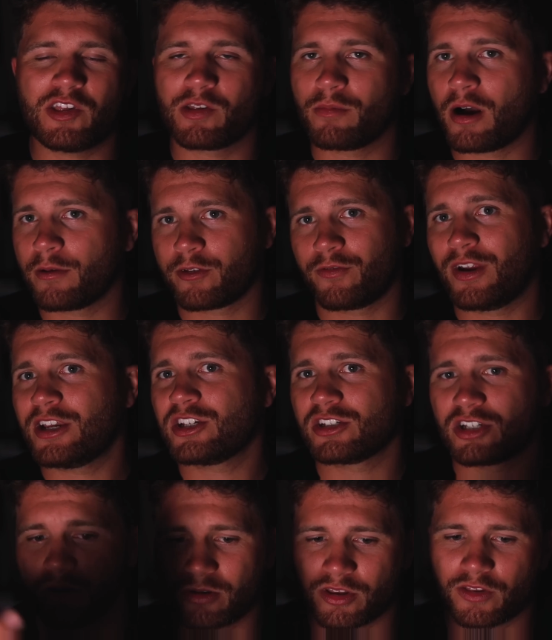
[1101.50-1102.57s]
some observation
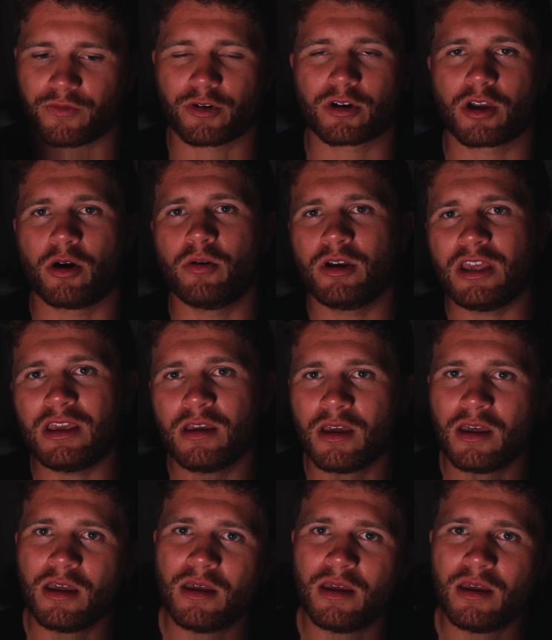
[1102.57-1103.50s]
tokens for Cody.